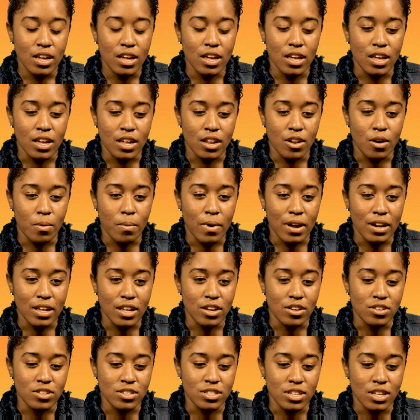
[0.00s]
and nobody
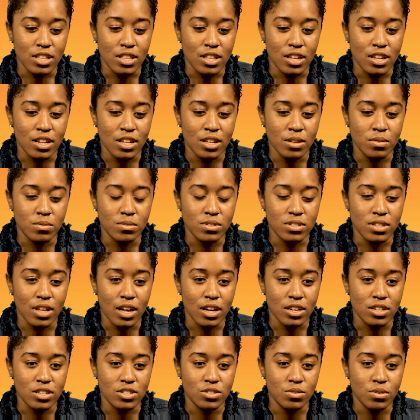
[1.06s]
else. And then he was
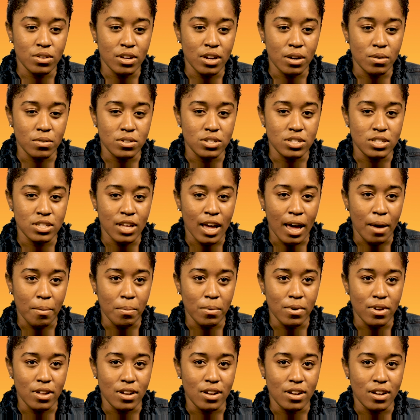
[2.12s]
like, "Did you hear what just
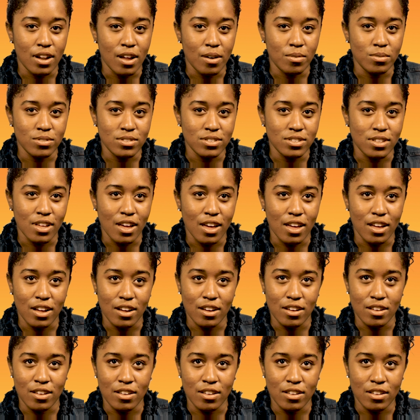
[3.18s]
happened?" And I was
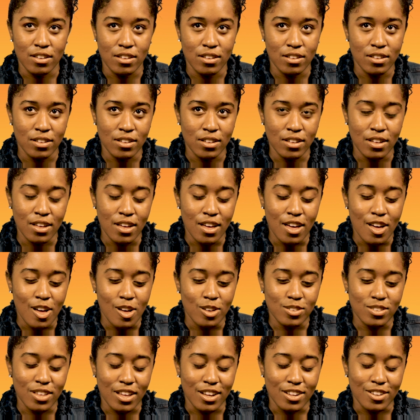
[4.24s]
like, uh, "I
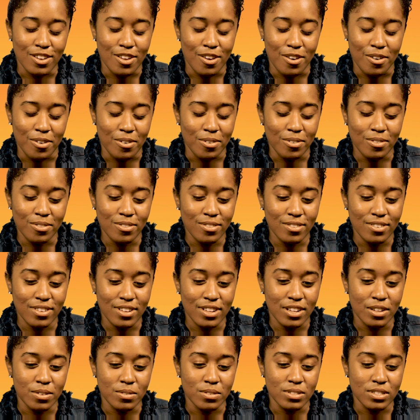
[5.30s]
was like, no." And
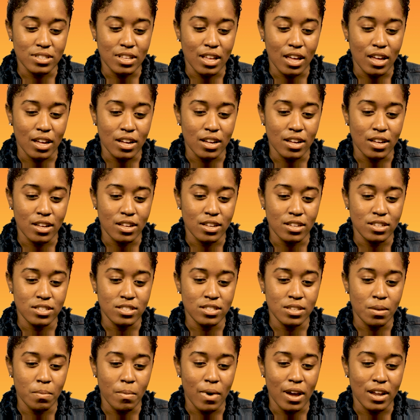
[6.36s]
he was like, uh,
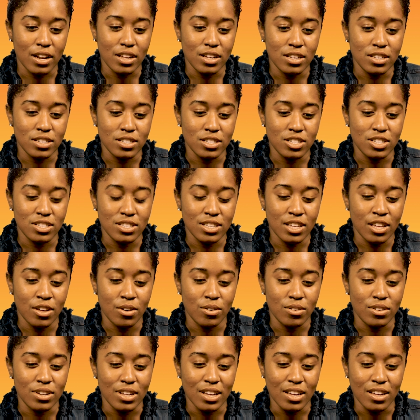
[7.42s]
"Somebody just
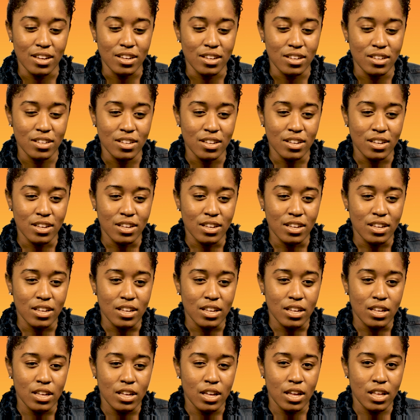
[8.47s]
killed Nia,"
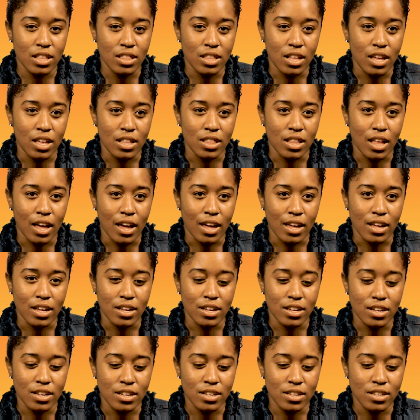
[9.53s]
and then
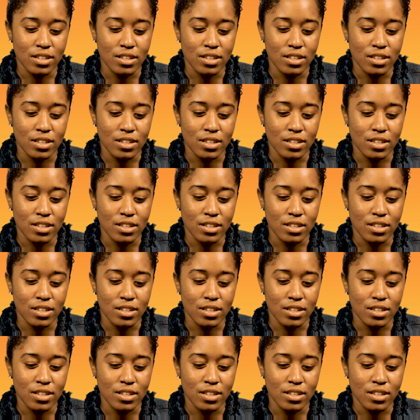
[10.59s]
like,